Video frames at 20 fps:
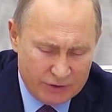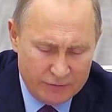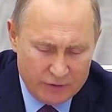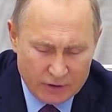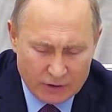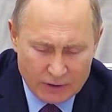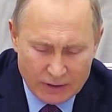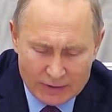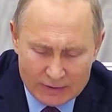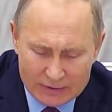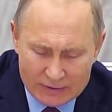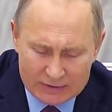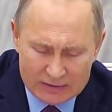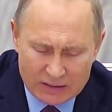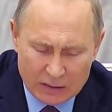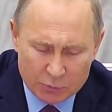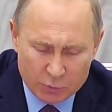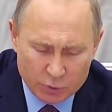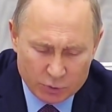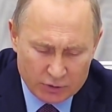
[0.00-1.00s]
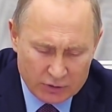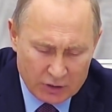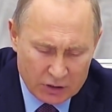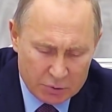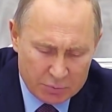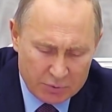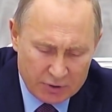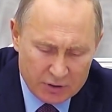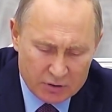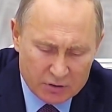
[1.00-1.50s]
on Russian oil.
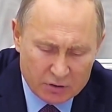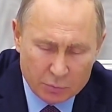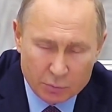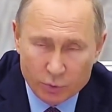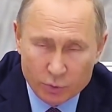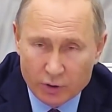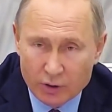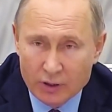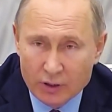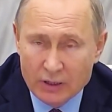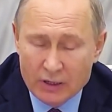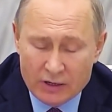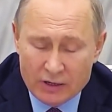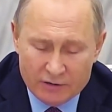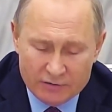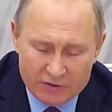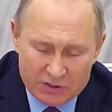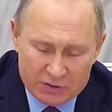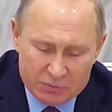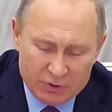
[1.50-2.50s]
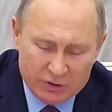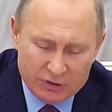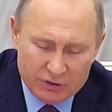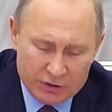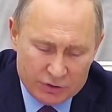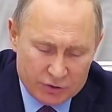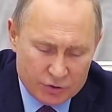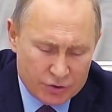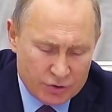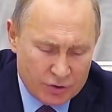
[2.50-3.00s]
An average of five
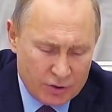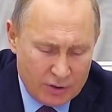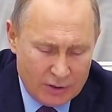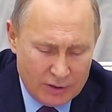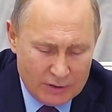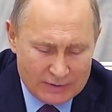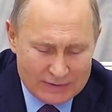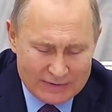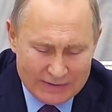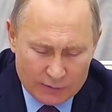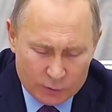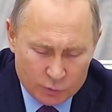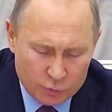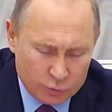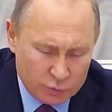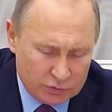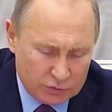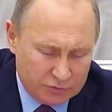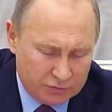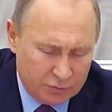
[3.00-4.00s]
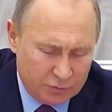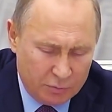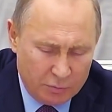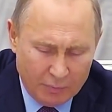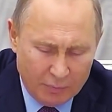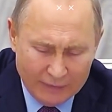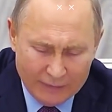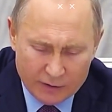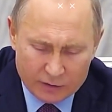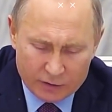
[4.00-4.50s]
tankers of Russian crude arrived at
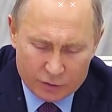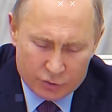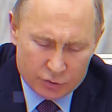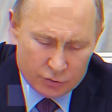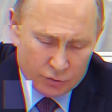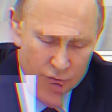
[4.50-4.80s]
German